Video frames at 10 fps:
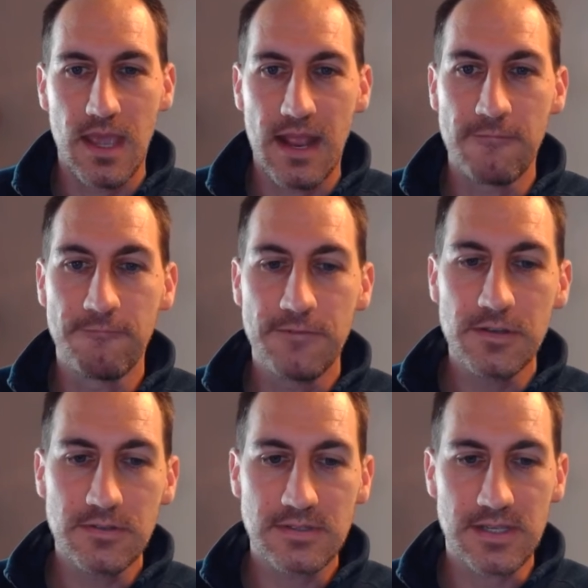And
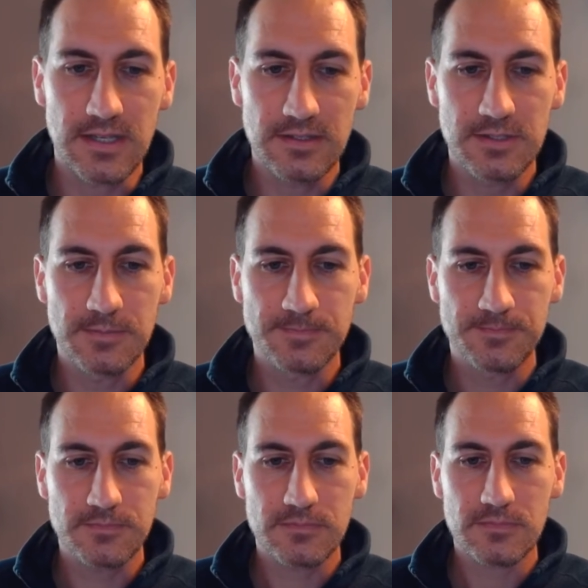Field Sense
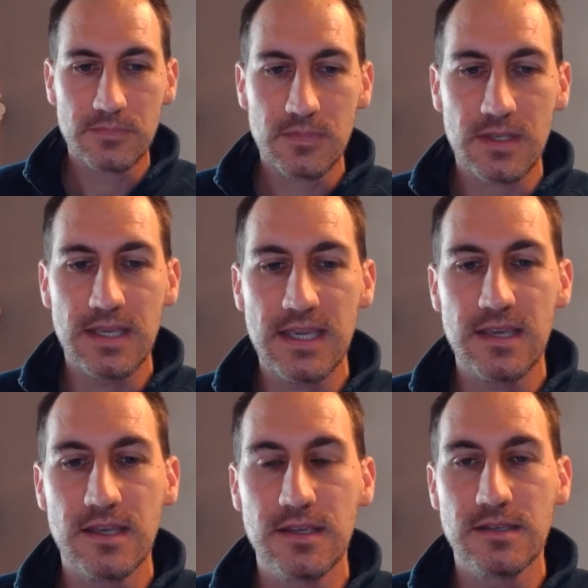
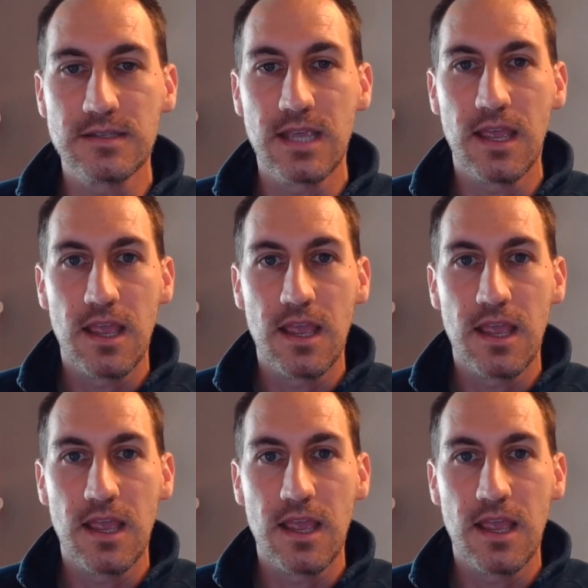is